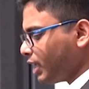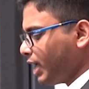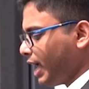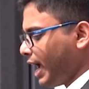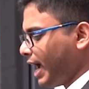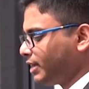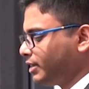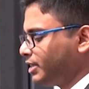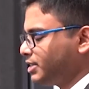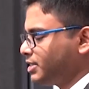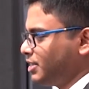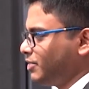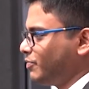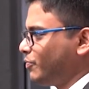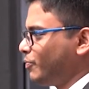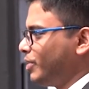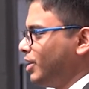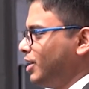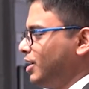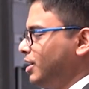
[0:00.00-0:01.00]
And this is
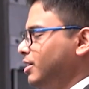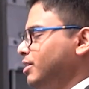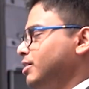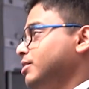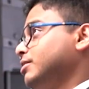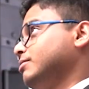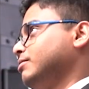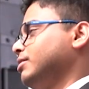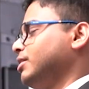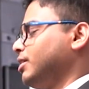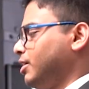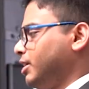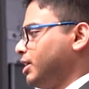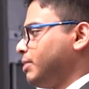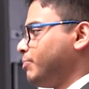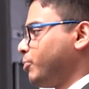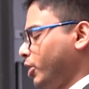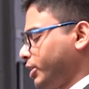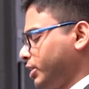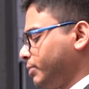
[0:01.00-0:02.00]
the
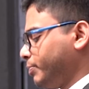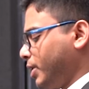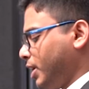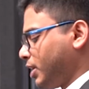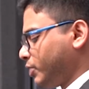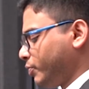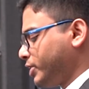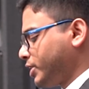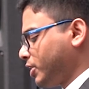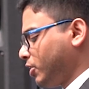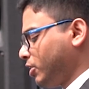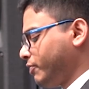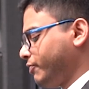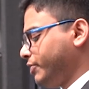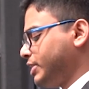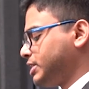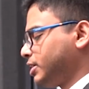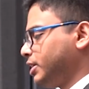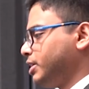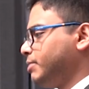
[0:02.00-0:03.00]
important part we call
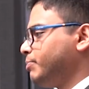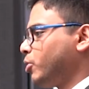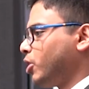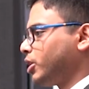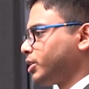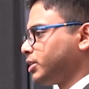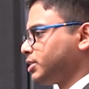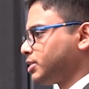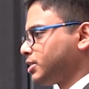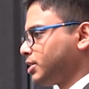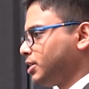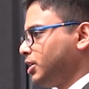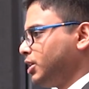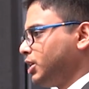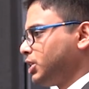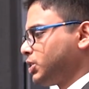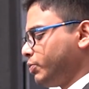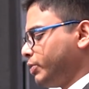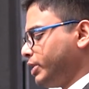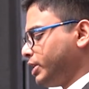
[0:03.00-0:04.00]
feature importance.
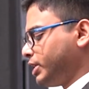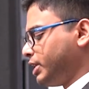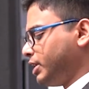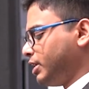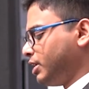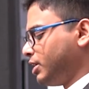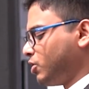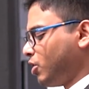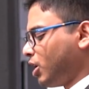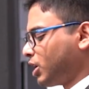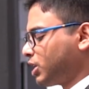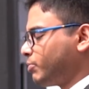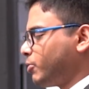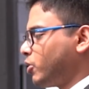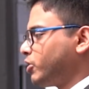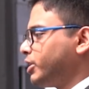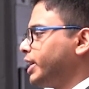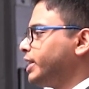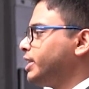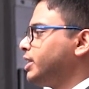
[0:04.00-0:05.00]
So we talked
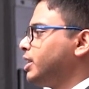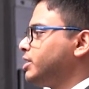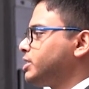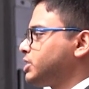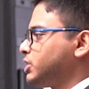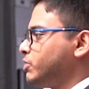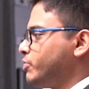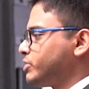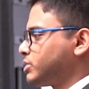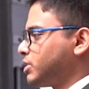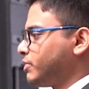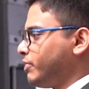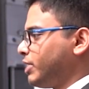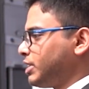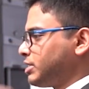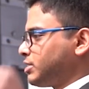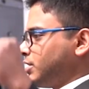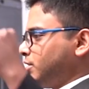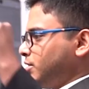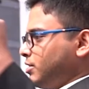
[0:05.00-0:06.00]
about radial distribution
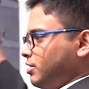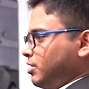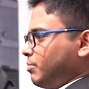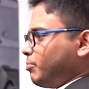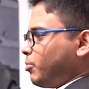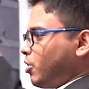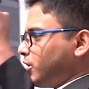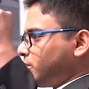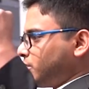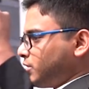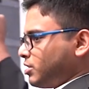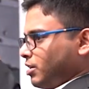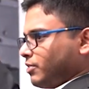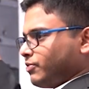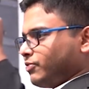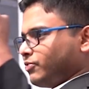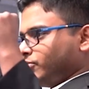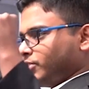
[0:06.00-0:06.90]
function, the bond stuff,